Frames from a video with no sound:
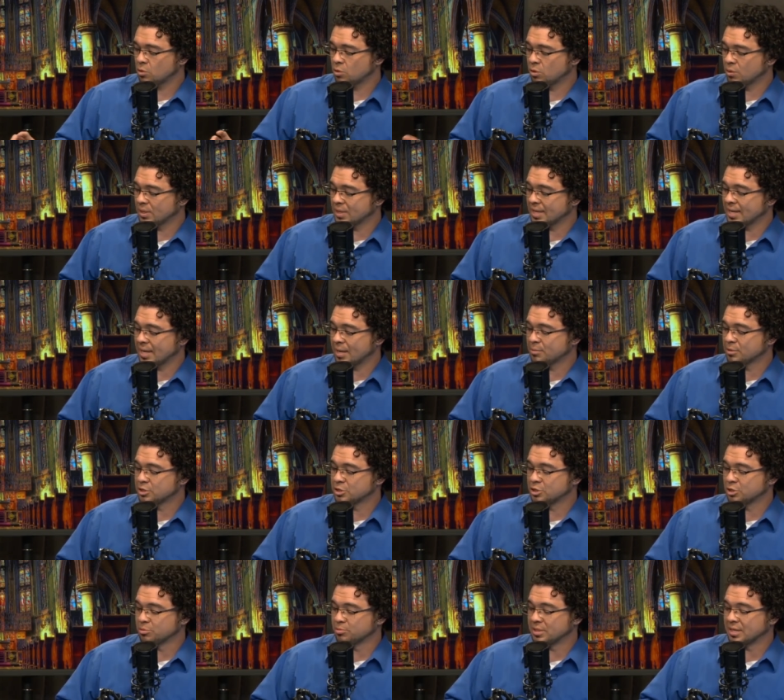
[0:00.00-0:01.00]
Oh, well, the
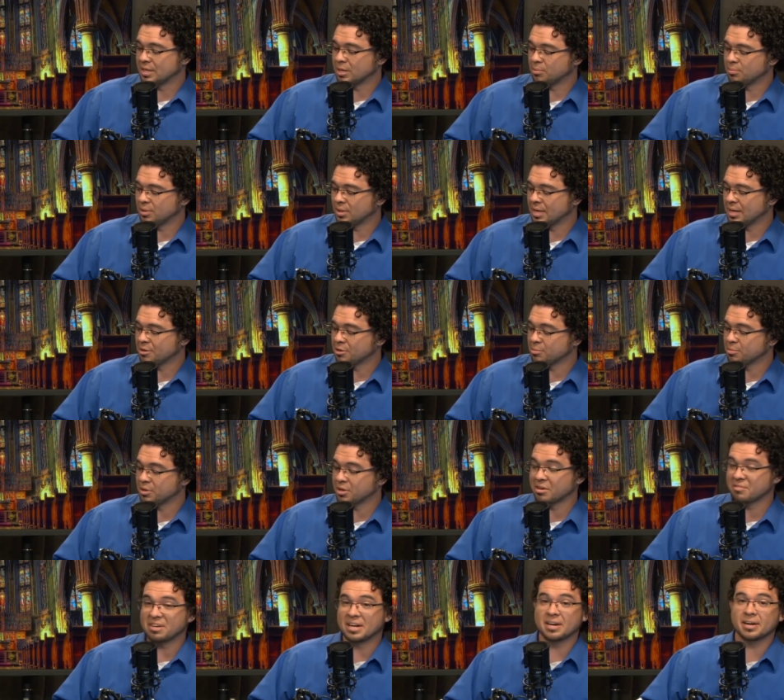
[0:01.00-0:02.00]
camera's zoomed in. I'll pull out the
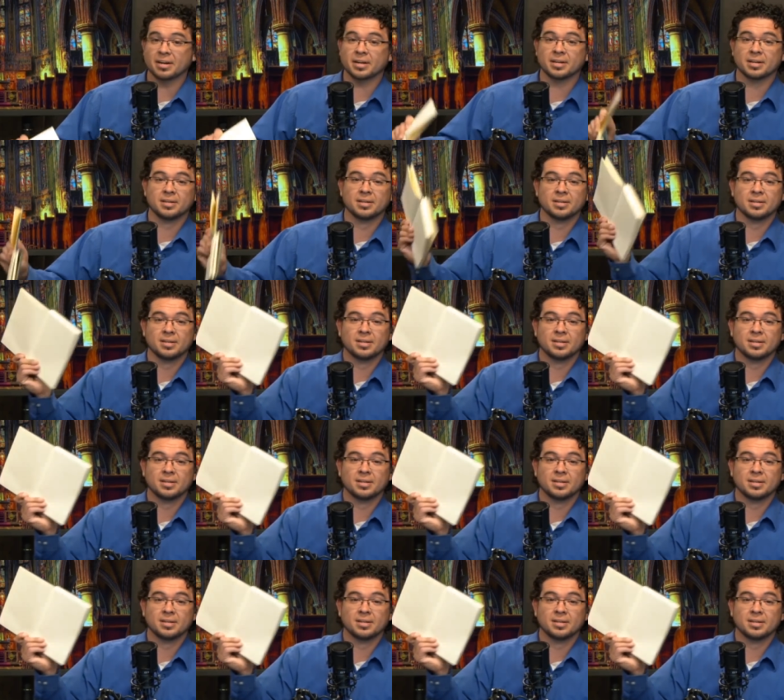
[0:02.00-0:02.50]
Book of Eric.